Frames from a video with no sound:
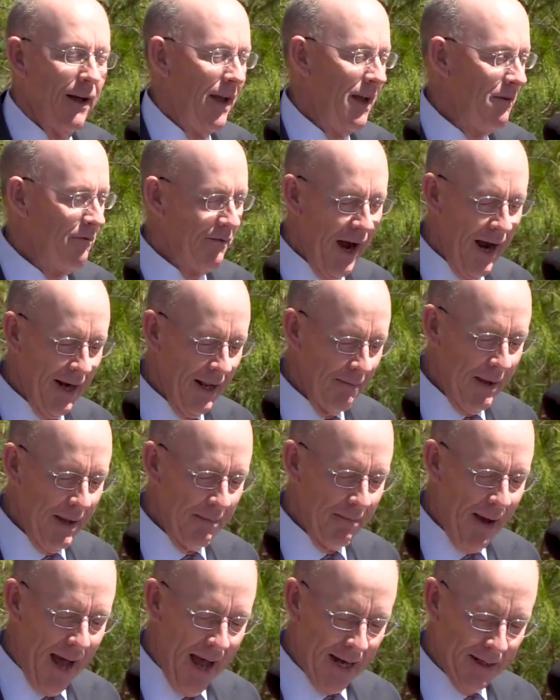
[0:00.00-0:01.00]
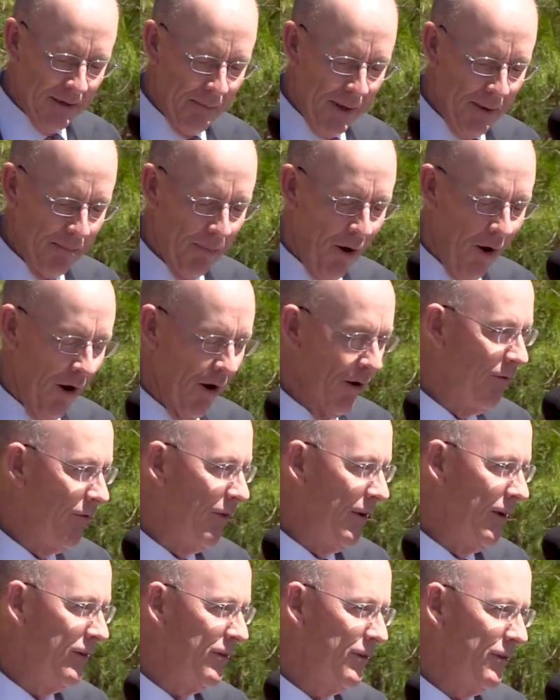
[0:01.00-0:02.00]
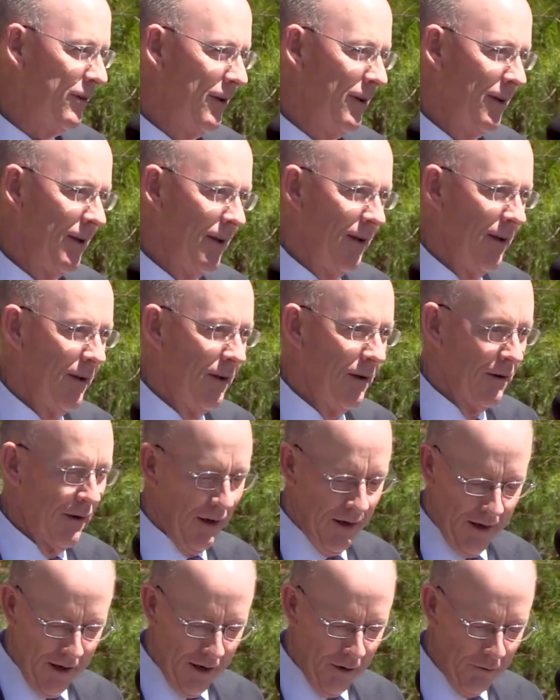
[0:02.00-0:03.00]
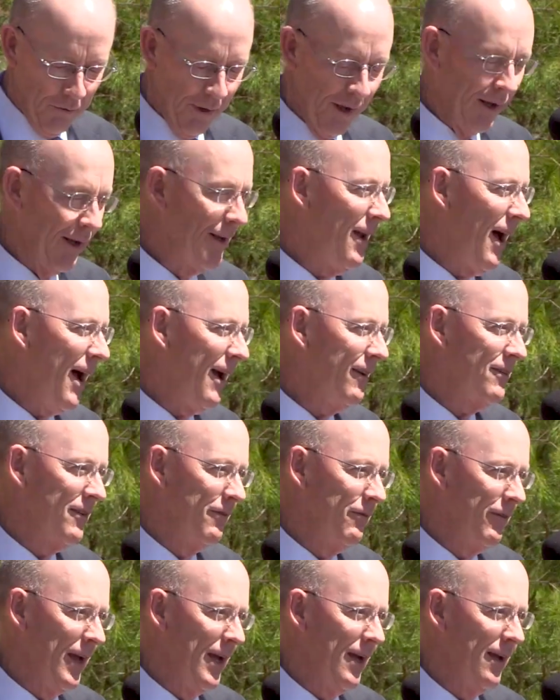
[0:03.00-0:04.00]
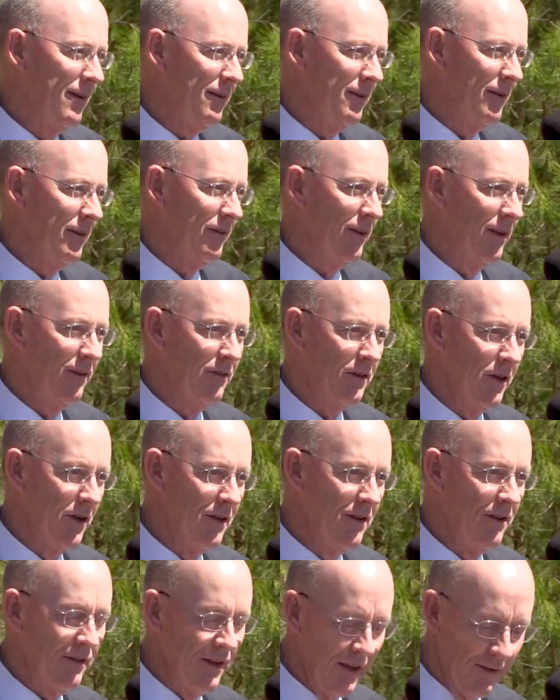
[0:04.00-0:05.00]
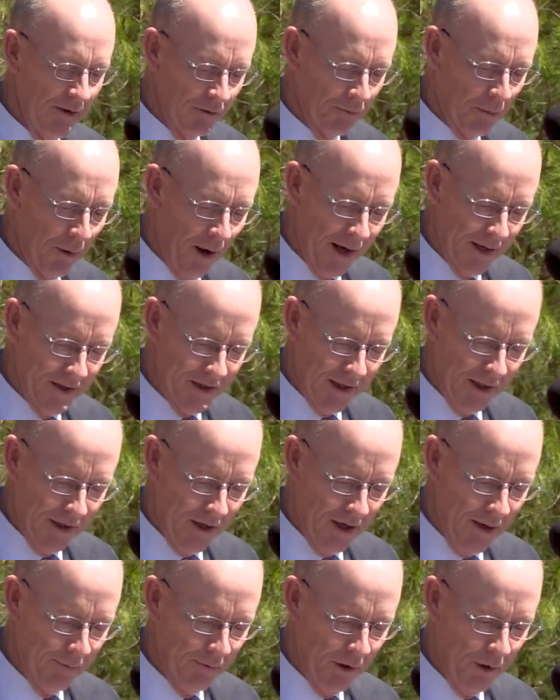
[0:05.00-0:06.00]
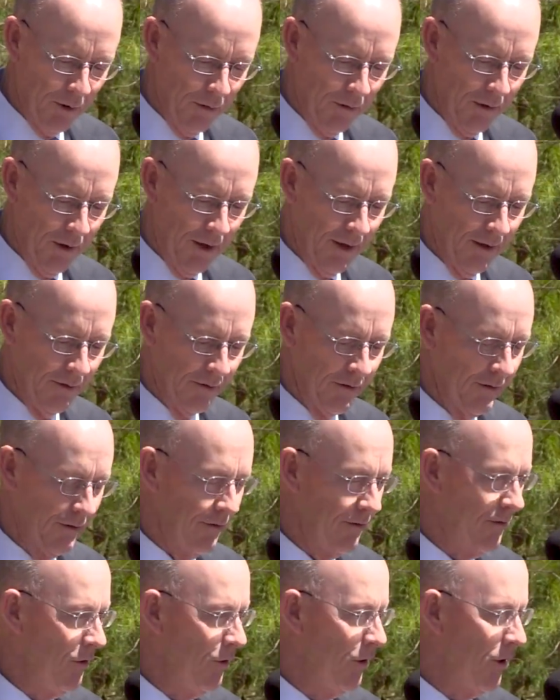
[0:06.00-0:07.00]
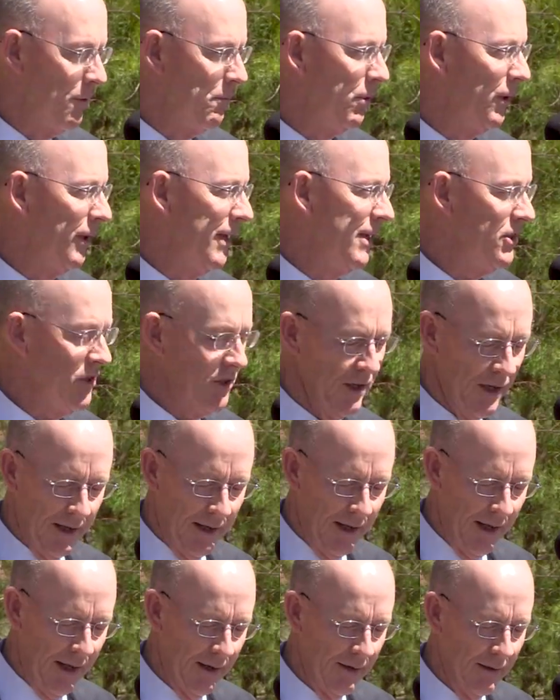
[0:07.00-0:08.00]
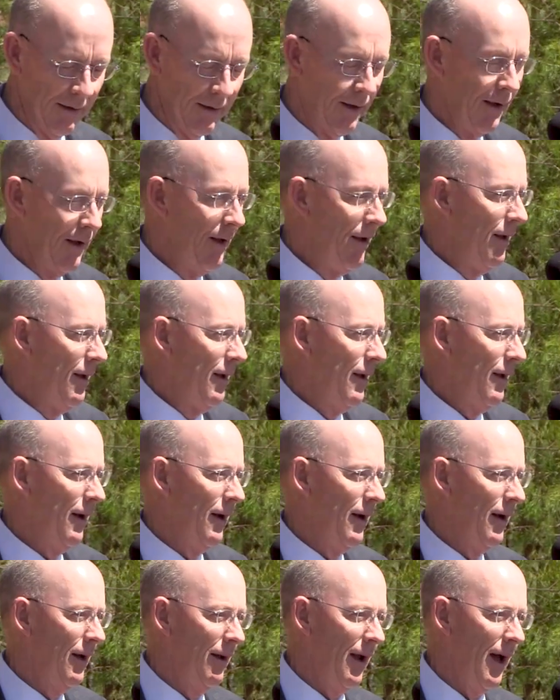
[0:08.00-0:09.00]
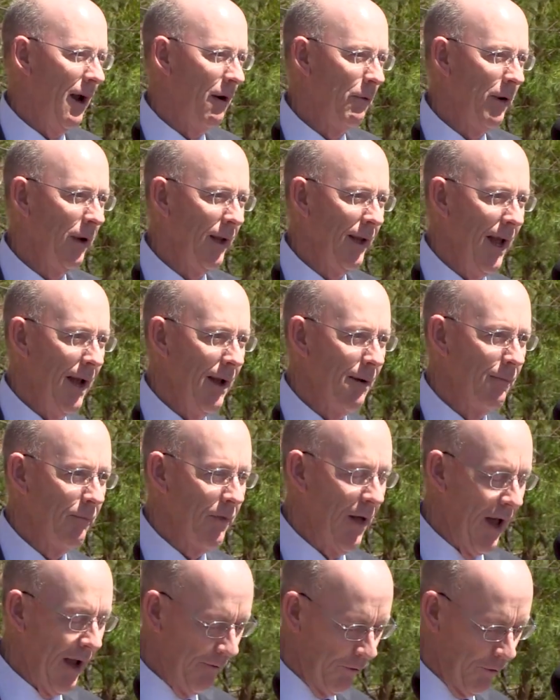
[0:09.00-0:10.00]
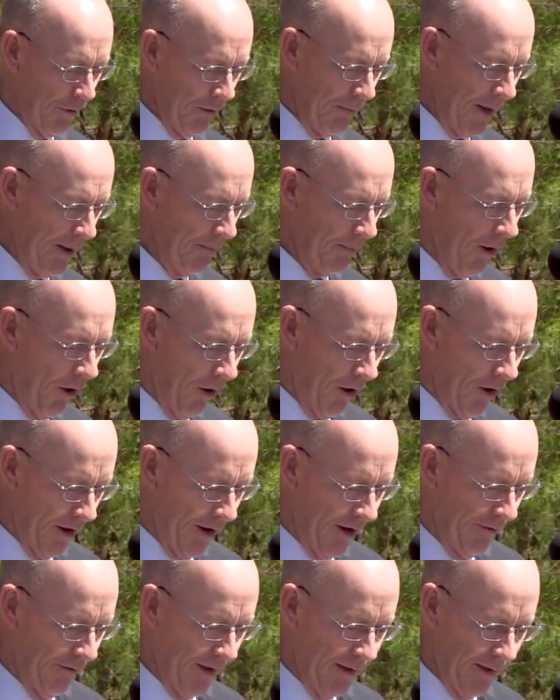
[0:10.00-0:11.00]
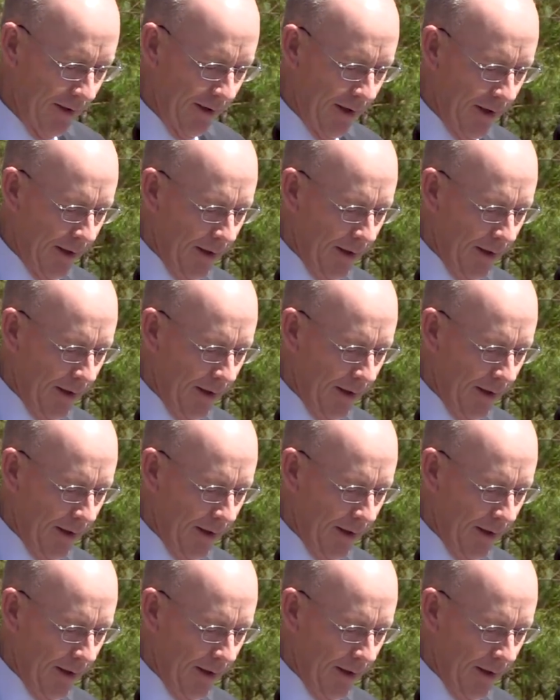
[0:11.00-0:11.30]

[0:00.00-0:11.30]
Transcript: inviting me back to be part of this really nice event. It's good to see this project come to completion, and I really am thankful to be part of it.